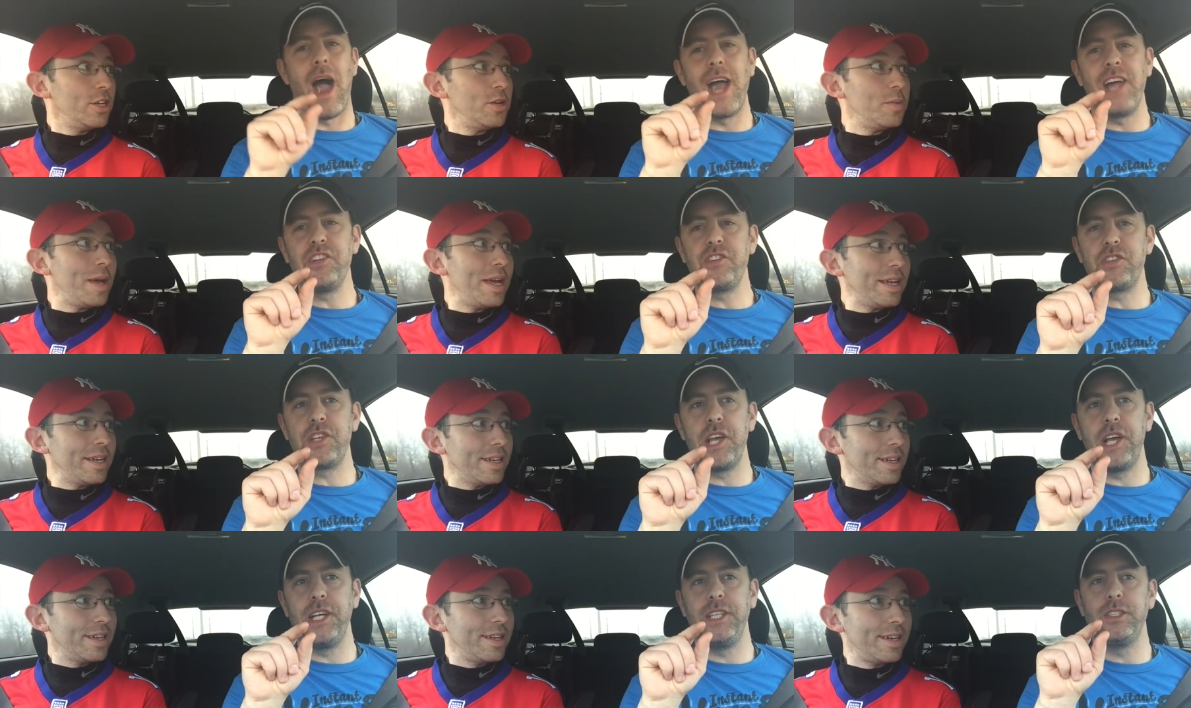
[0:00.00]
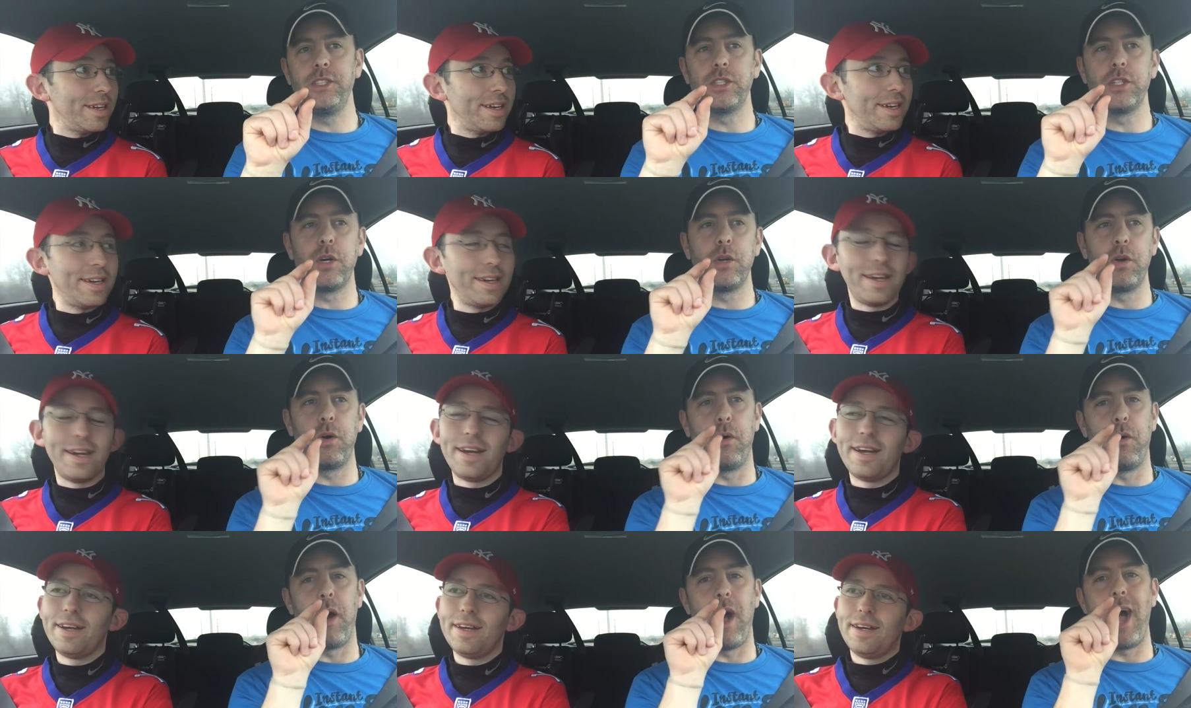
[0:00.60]
Speaker 1: I make, say no, no,
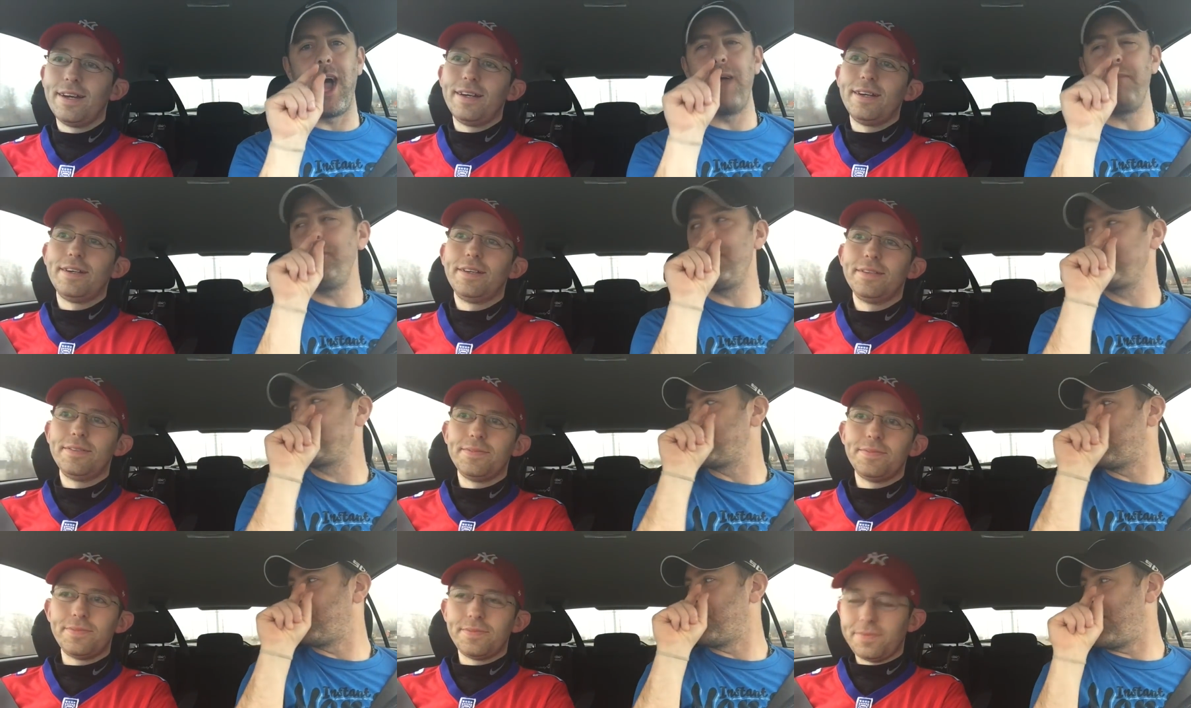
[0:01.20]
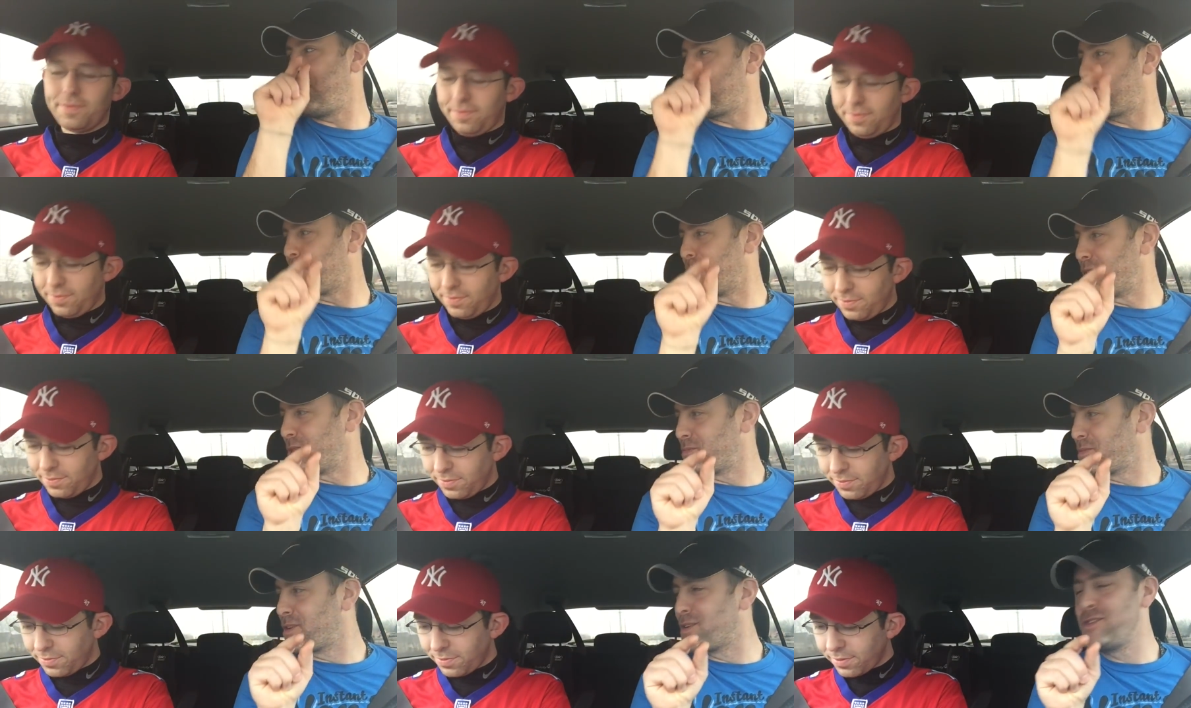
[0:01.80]
no. I make the
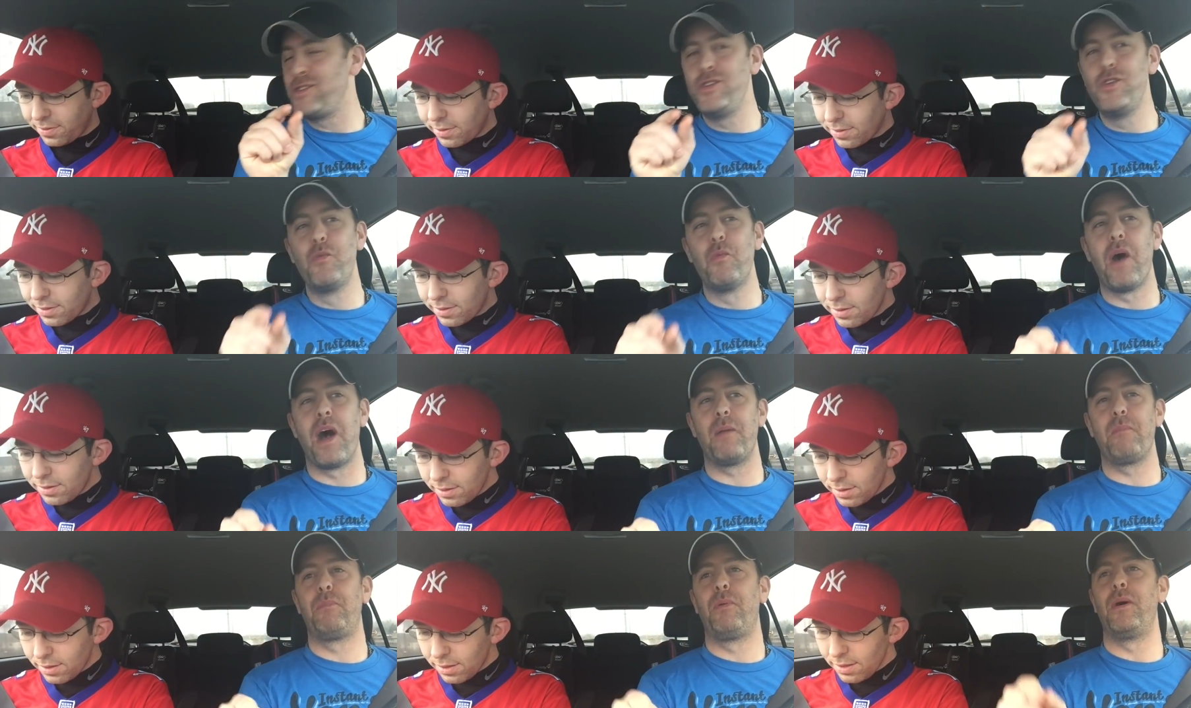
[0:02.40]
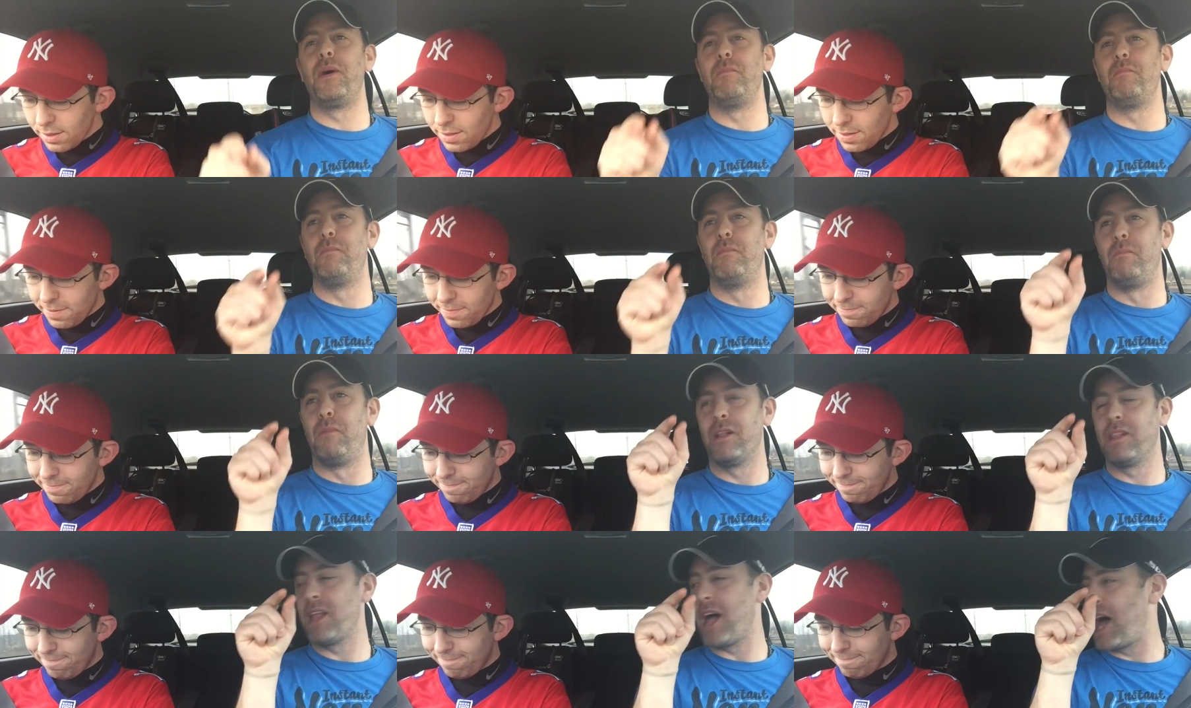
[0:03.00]
reference because you want to put
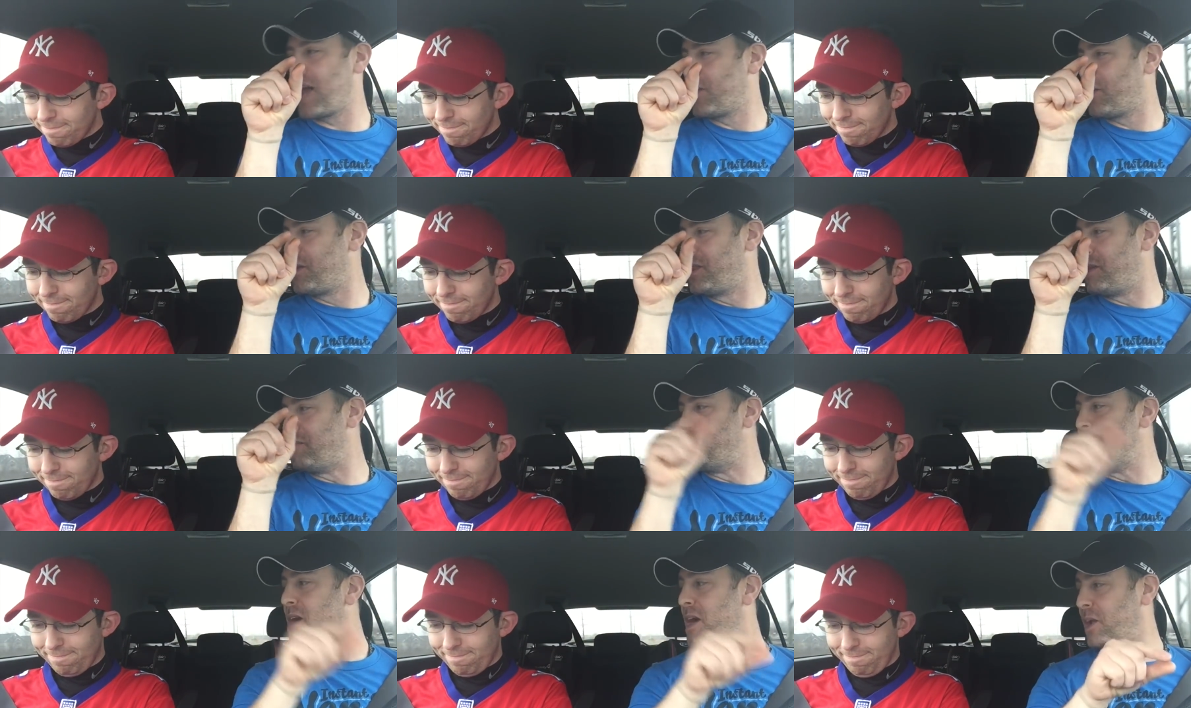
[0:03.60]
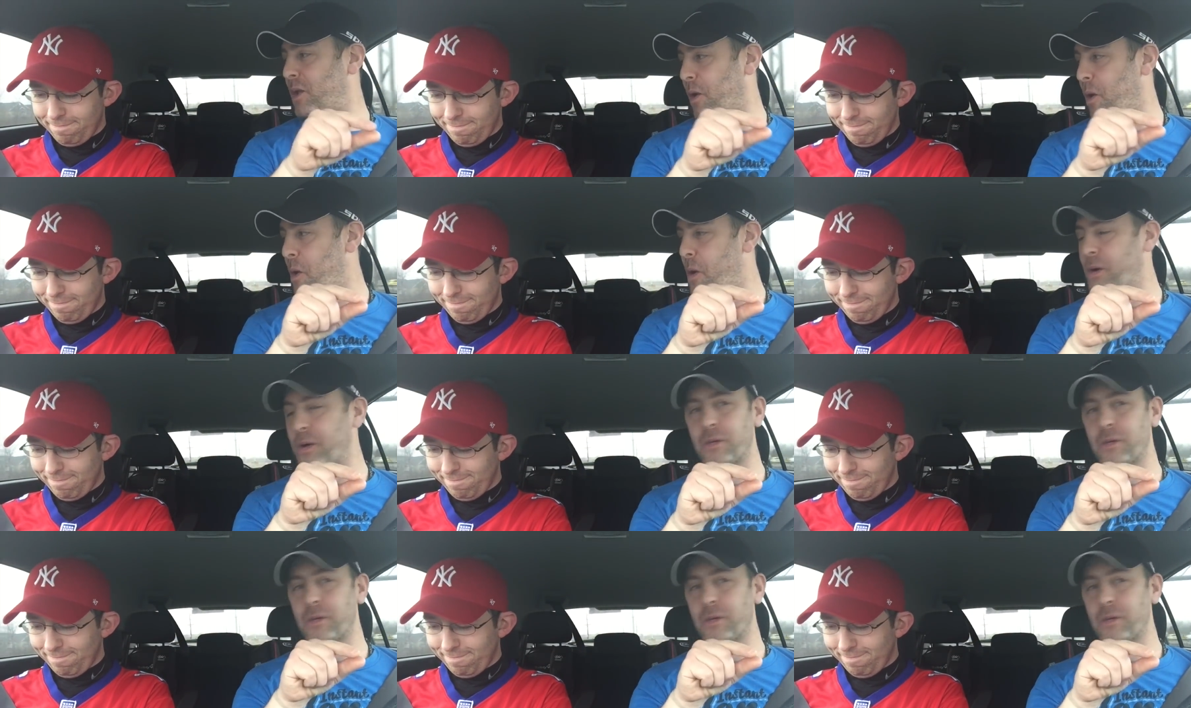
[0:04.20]
Milano in the middle.